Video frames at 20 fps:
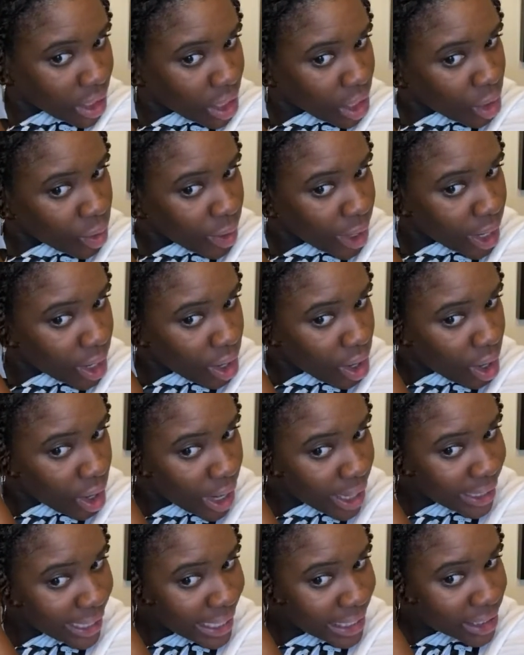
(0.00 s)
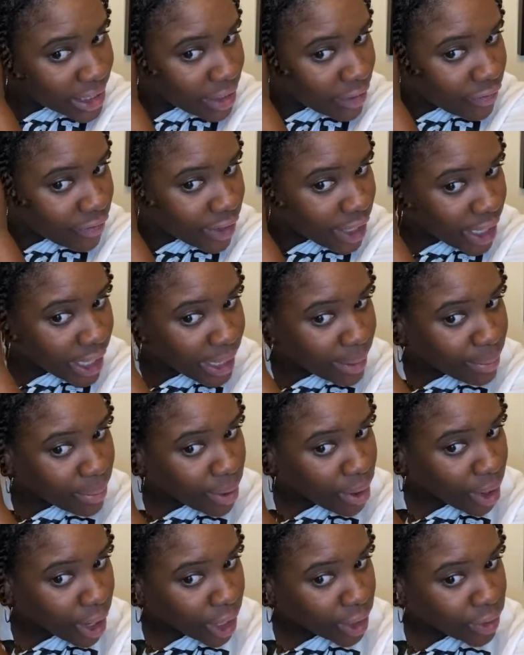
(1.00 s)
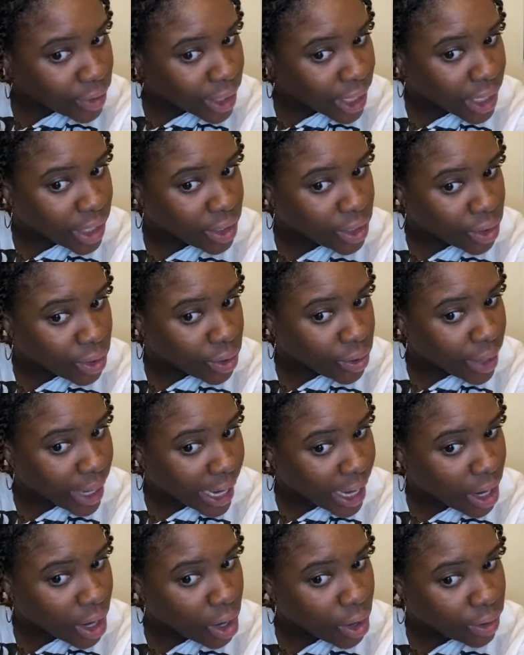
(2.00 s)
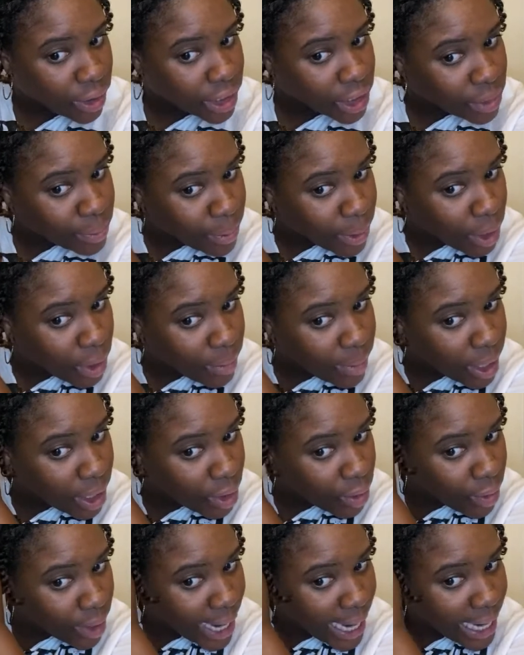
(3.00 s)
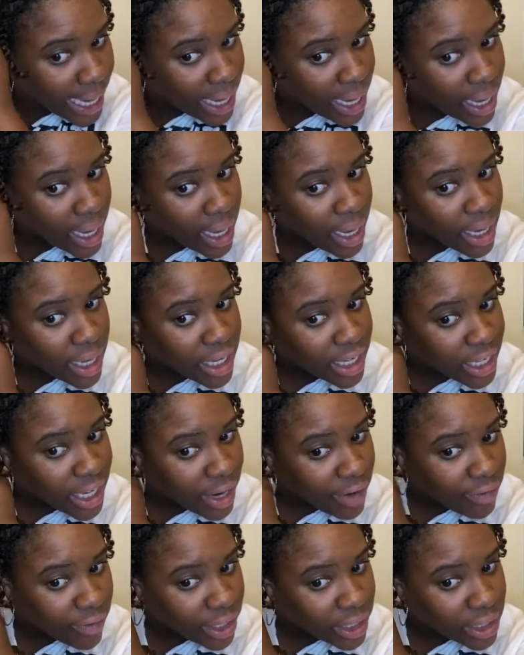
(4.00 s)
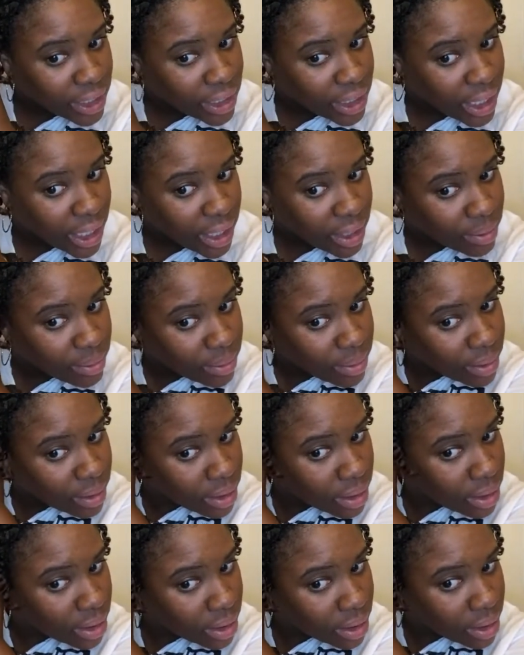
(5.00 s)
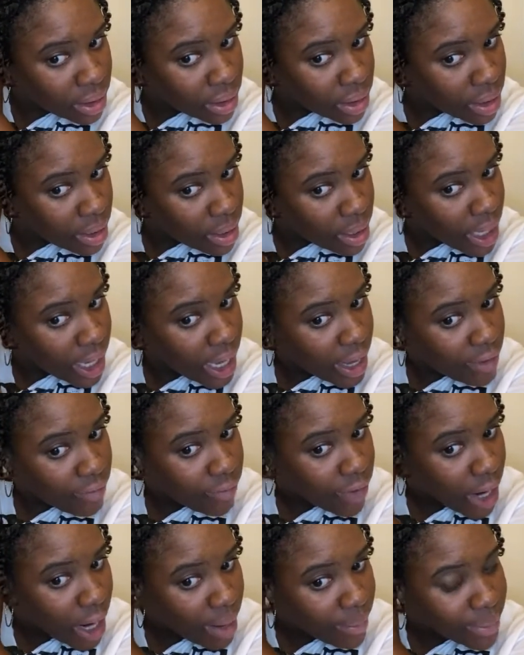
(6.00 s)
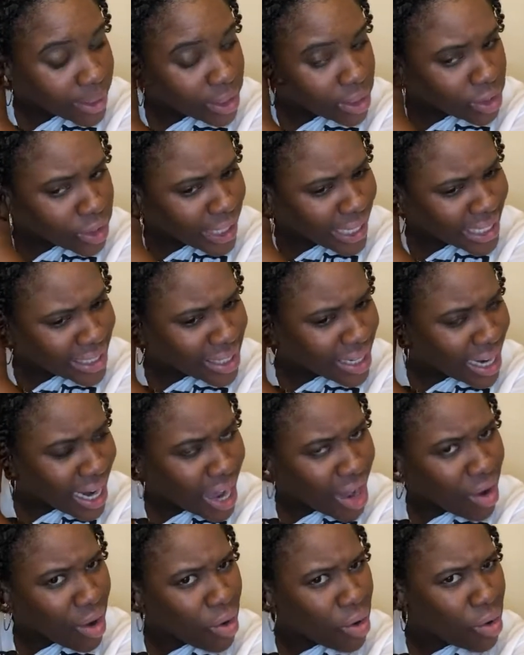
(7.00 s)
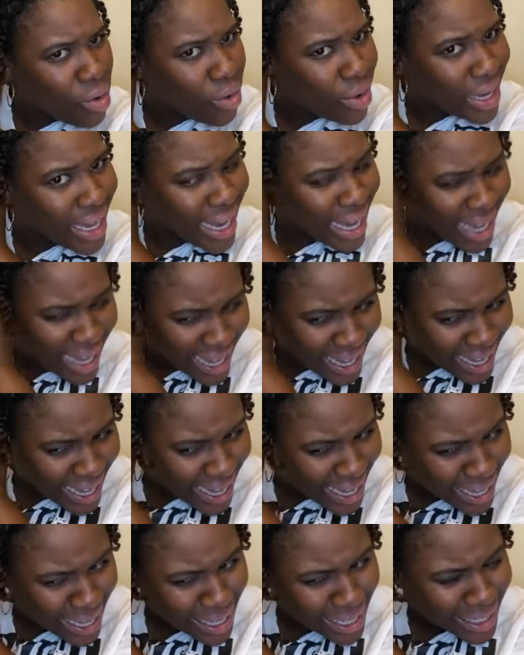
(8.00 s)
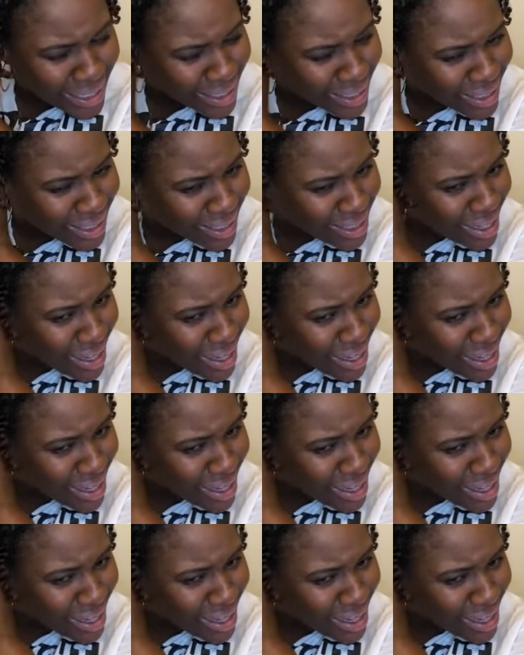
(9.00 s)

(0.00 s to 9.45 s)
Queen Heart, that's the fun part. You can do a whole experiment, create different tip Environment to test it out. Oh, yes.